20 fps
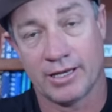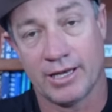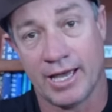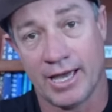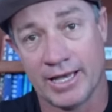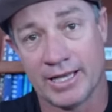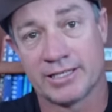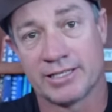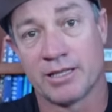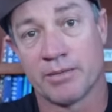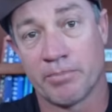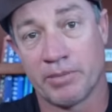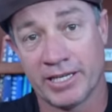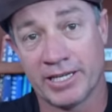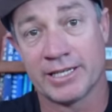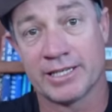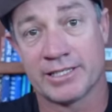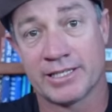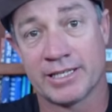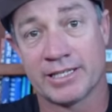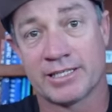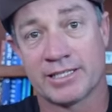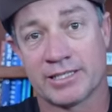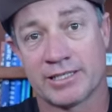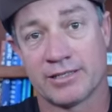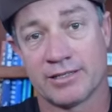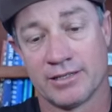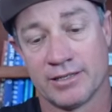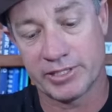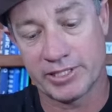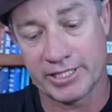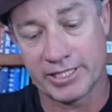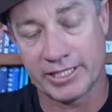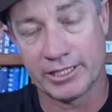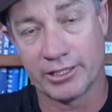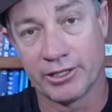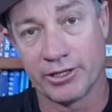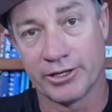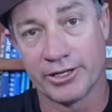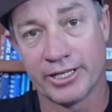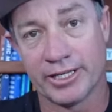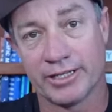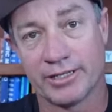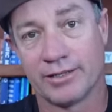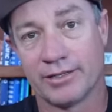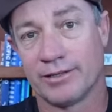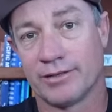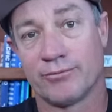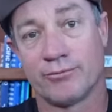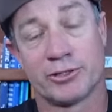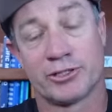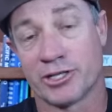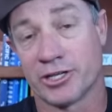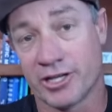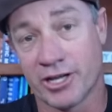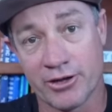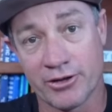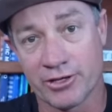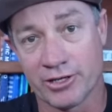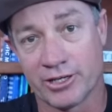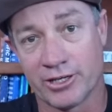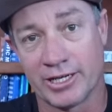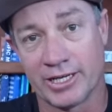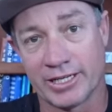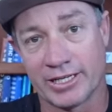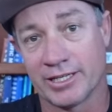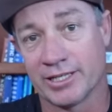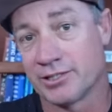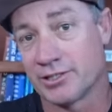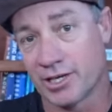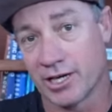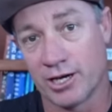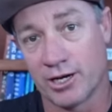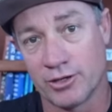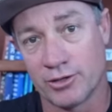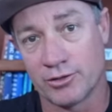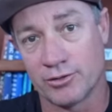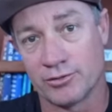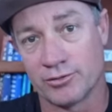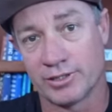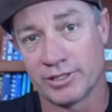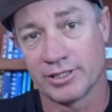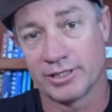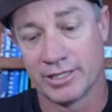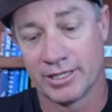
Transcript: has the P S S seal on it, which I don't like, it's old,